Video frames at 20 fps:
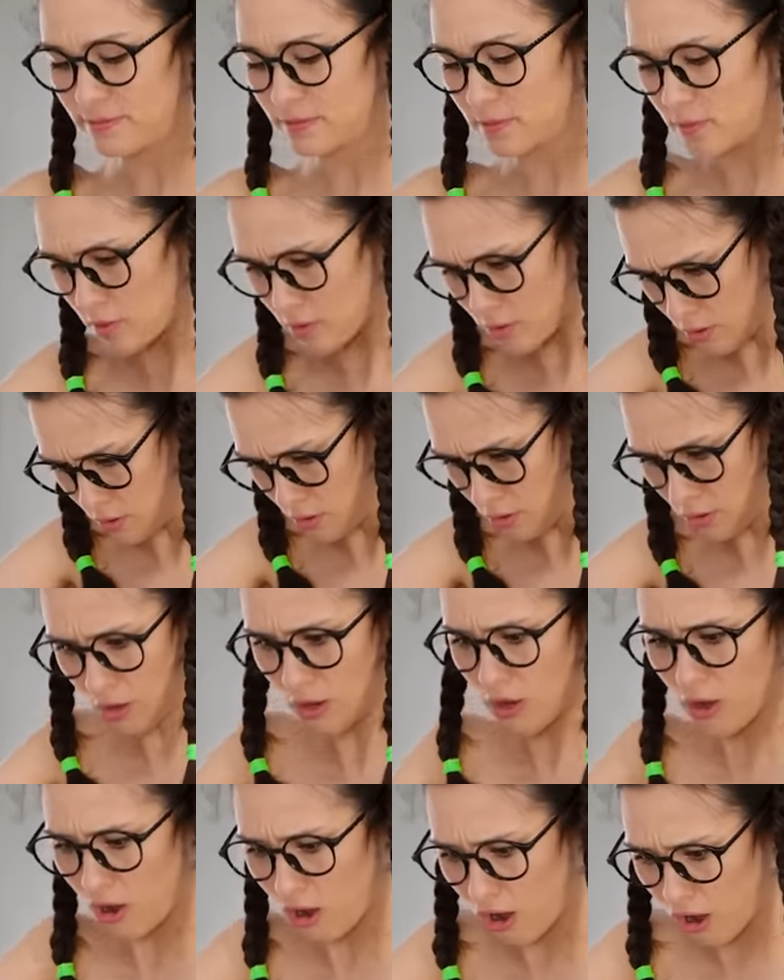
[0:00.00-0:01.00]
Huh?
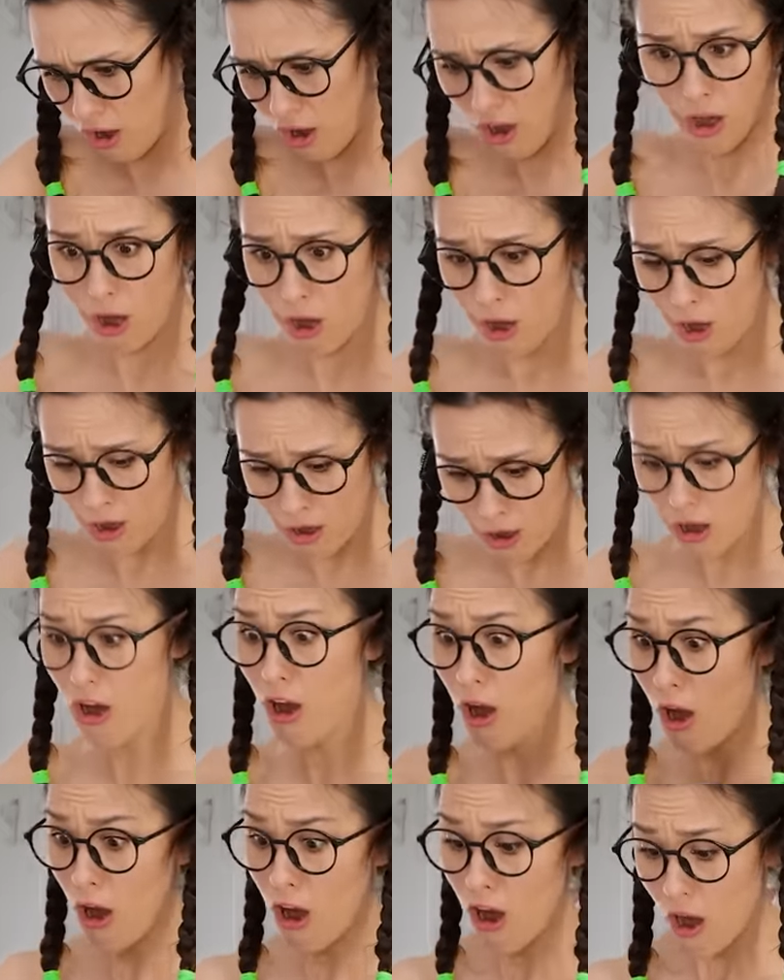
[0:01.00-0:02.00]
My clothes!
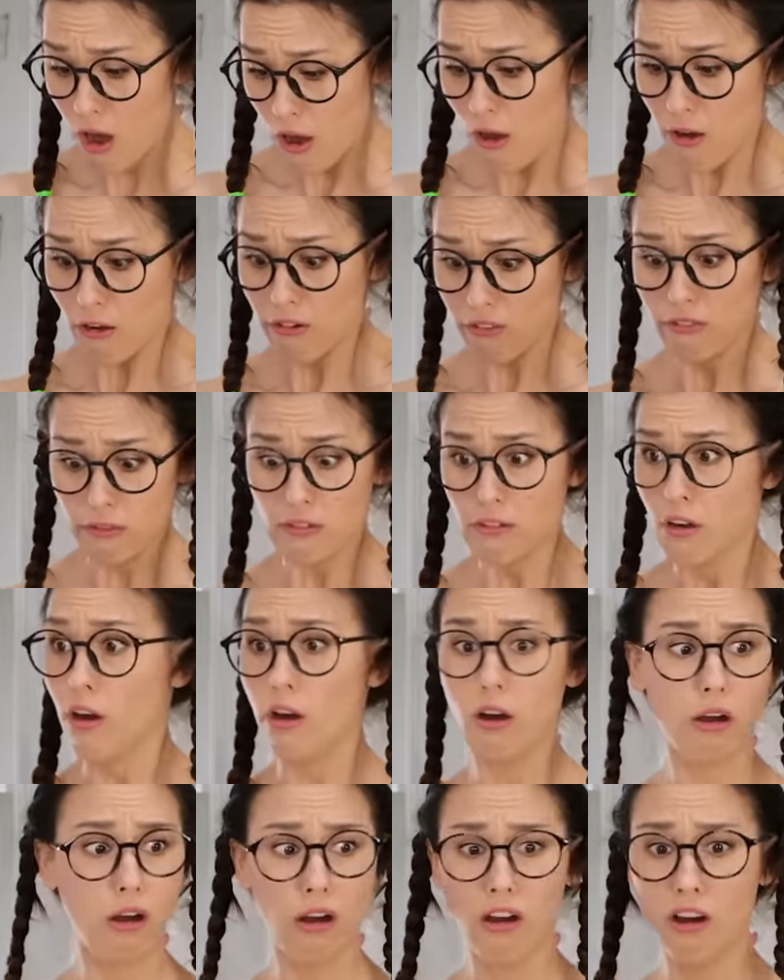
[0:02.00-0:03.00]
Where
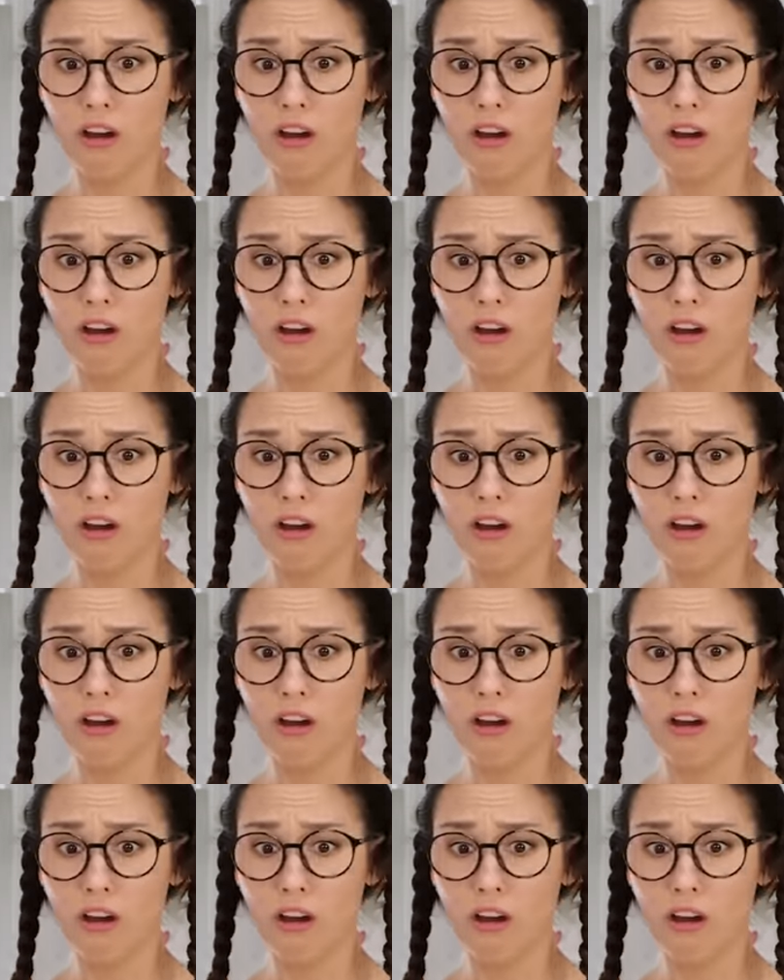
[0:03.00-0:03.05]
are